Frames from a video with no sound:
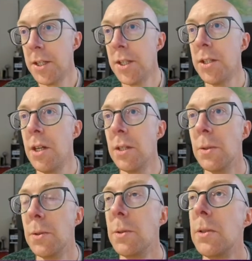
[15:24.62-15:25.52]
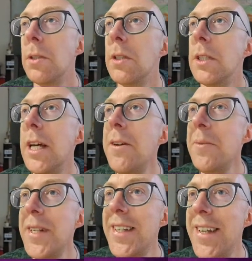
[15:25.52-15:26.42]
So how do
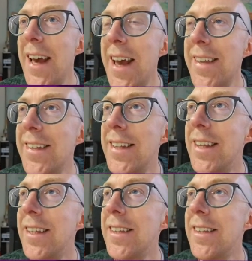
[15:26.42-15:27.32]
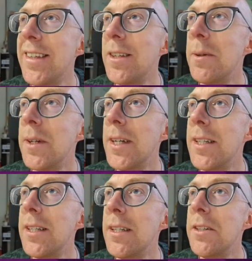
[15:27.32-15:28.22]
we test this is where it
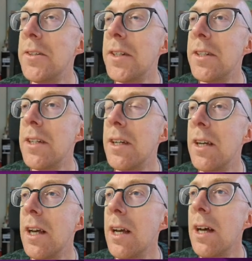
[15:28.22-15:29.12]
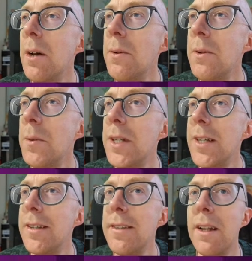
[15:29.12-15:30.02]
gets interesting. How do we
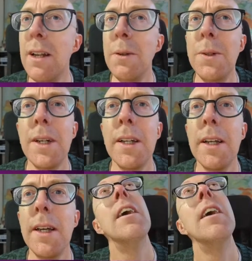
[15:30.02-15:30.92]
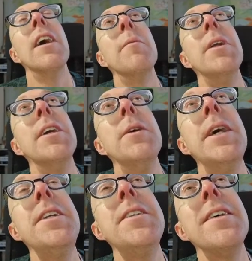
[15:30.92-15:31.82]
test it locally? I mean, I know how
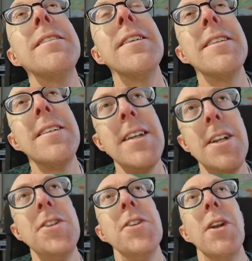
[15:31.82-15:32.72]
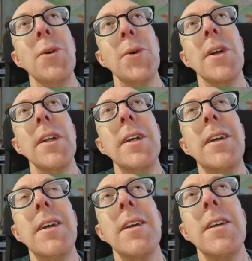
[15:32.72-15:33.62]
to test an extension locally.